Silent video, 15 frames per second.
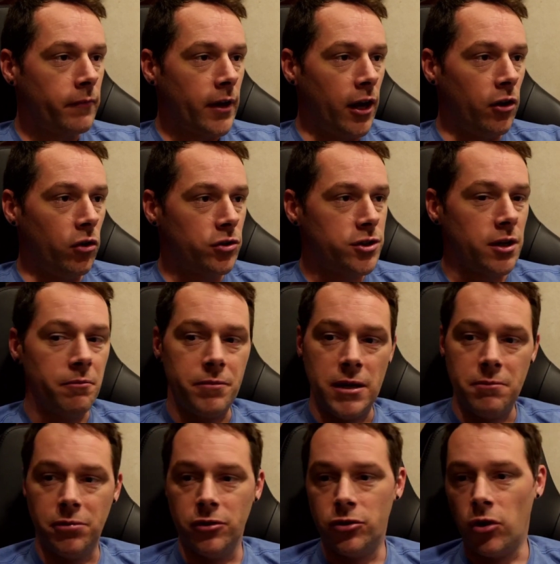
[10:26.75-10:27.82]
I know some
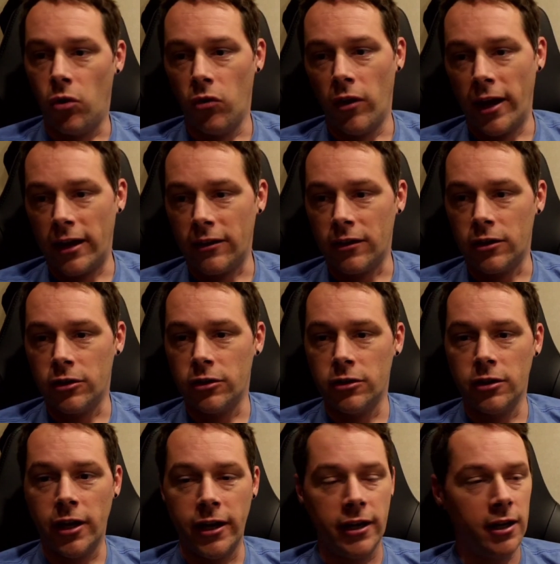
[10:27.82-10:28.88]
people don't like thunder
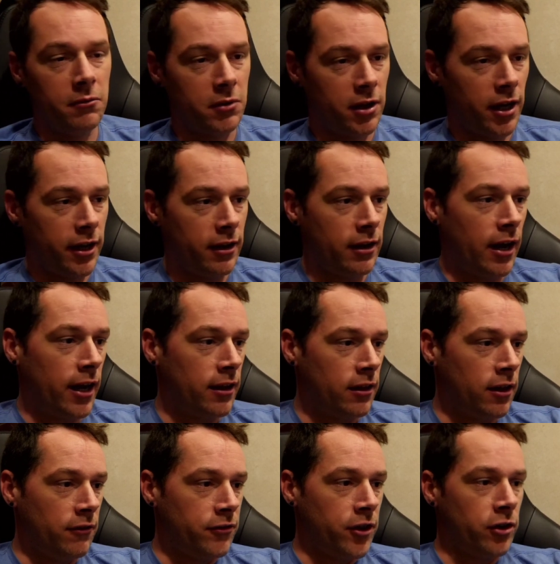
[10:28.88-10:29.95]
and lightning, but I
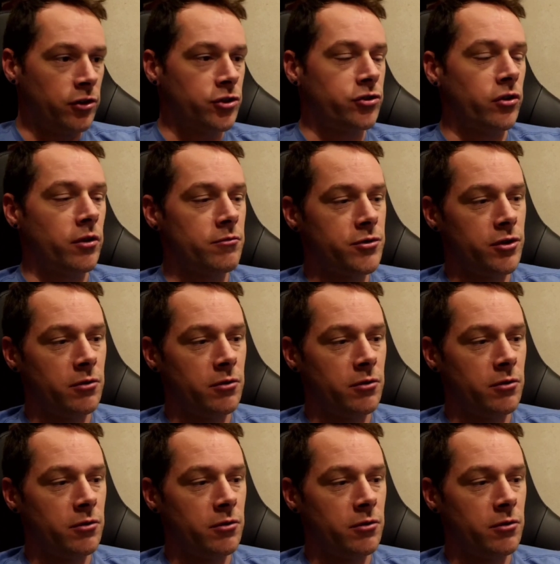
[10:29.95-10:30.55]
love thunderstorms.